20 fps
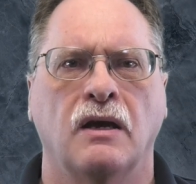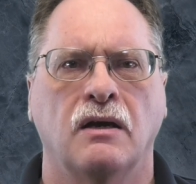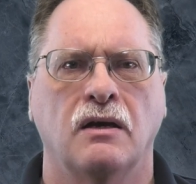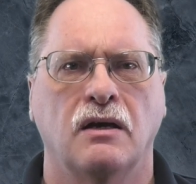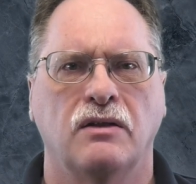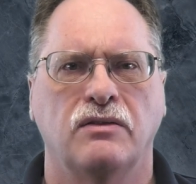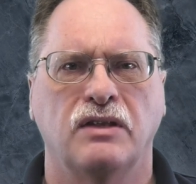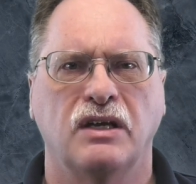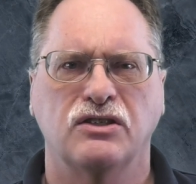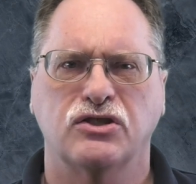
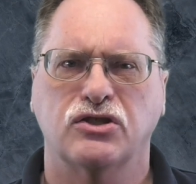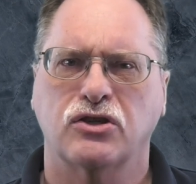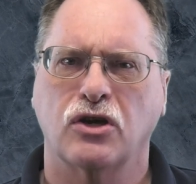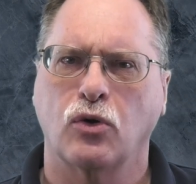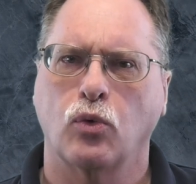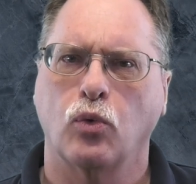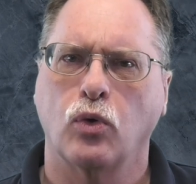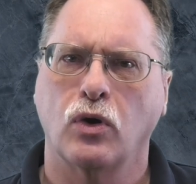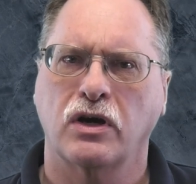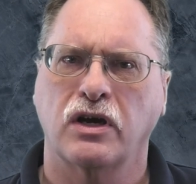And then
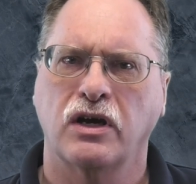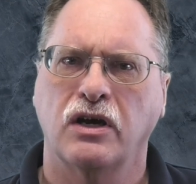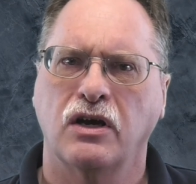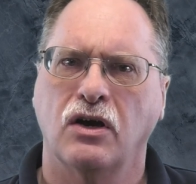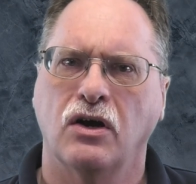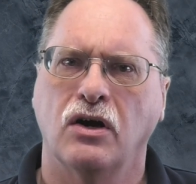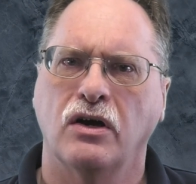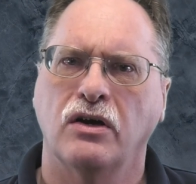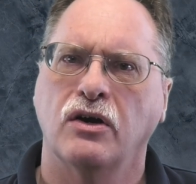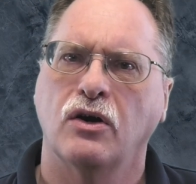start working
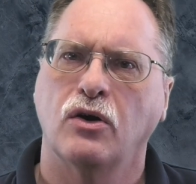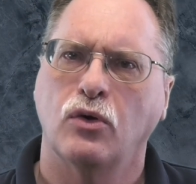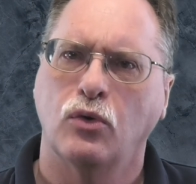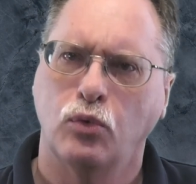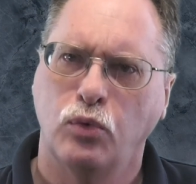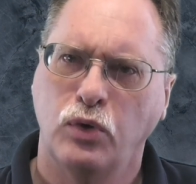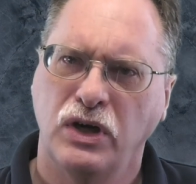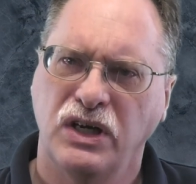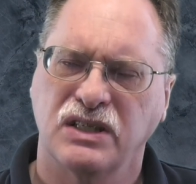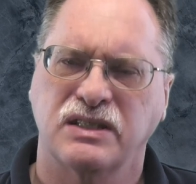on
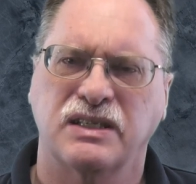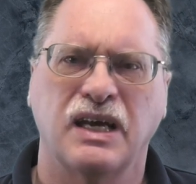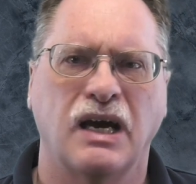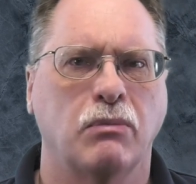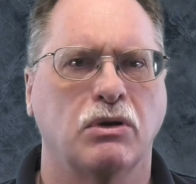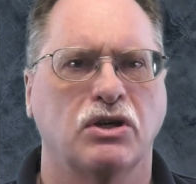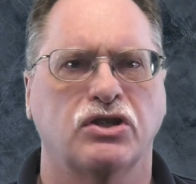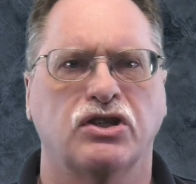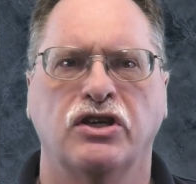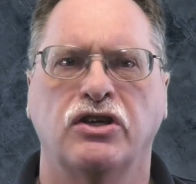
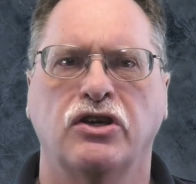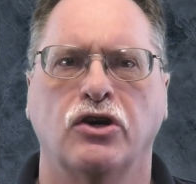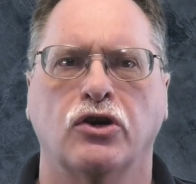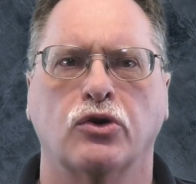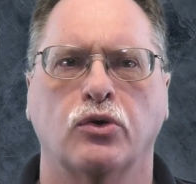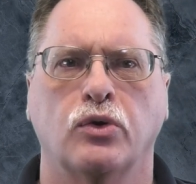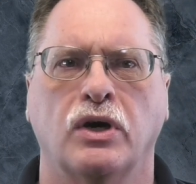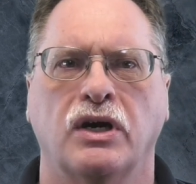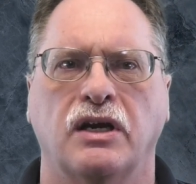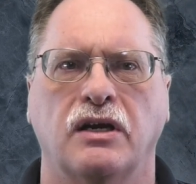reestablishing your
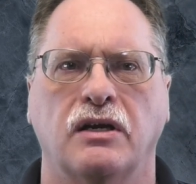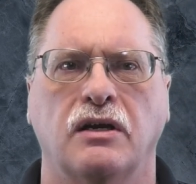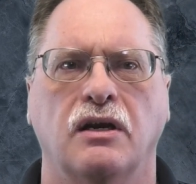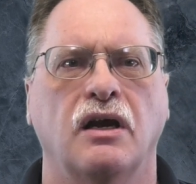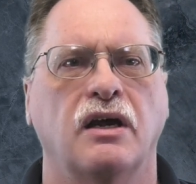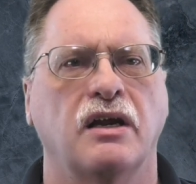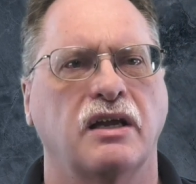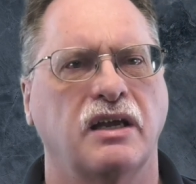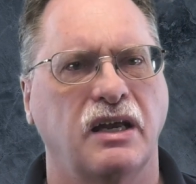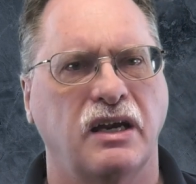credit
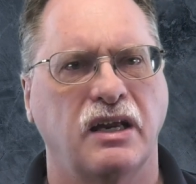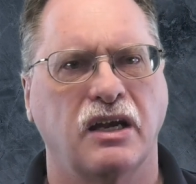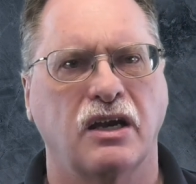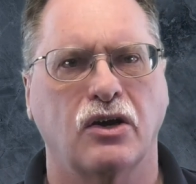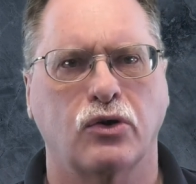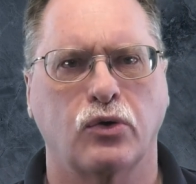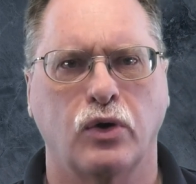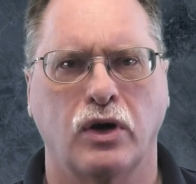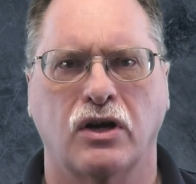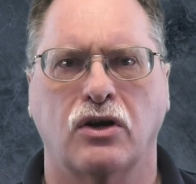and getting a
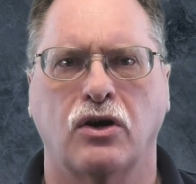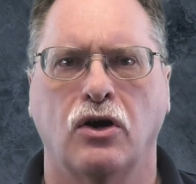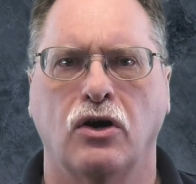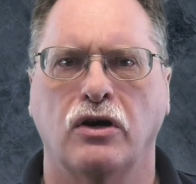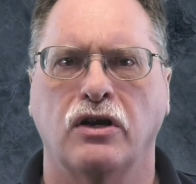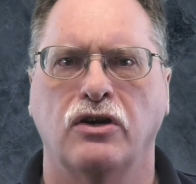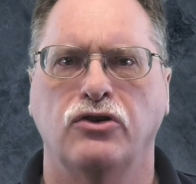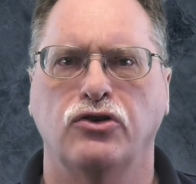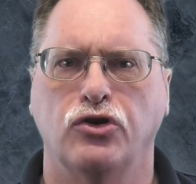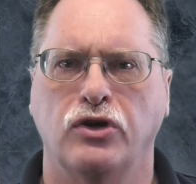credit
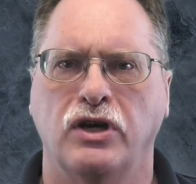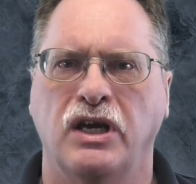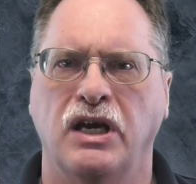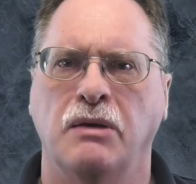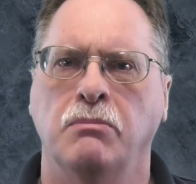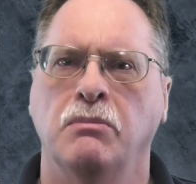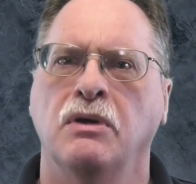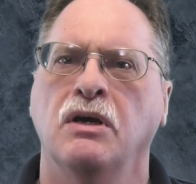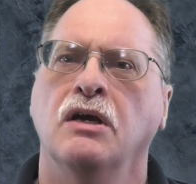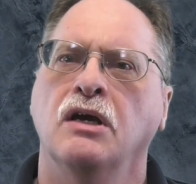card in your
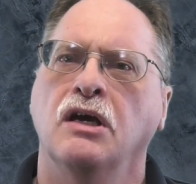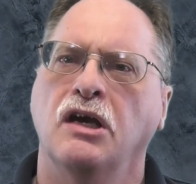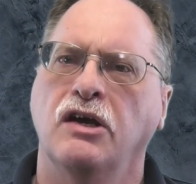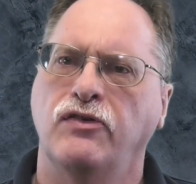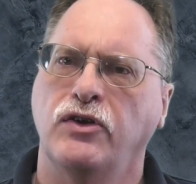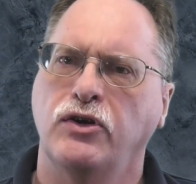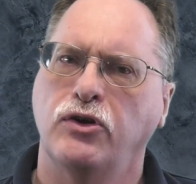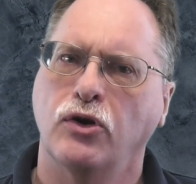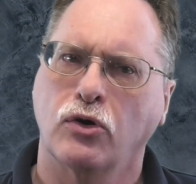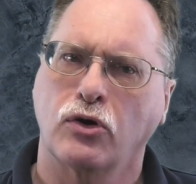name if
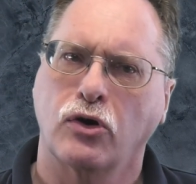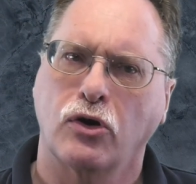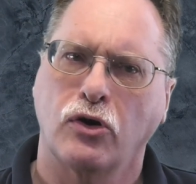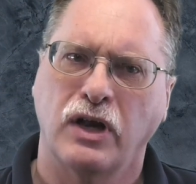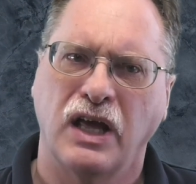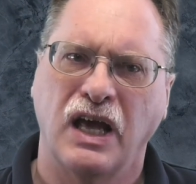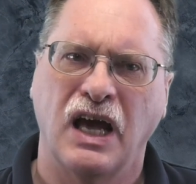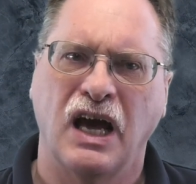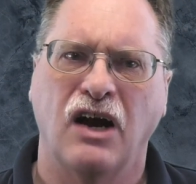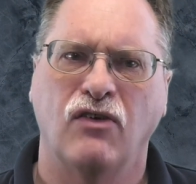you don't
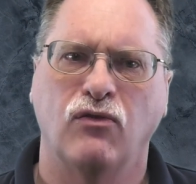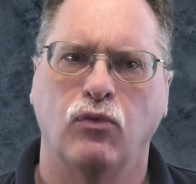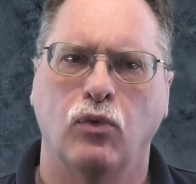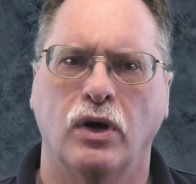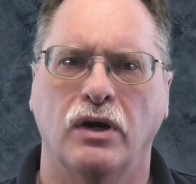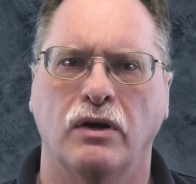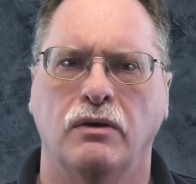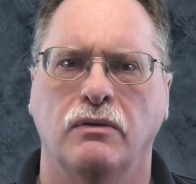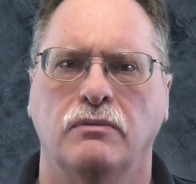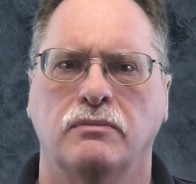already have one.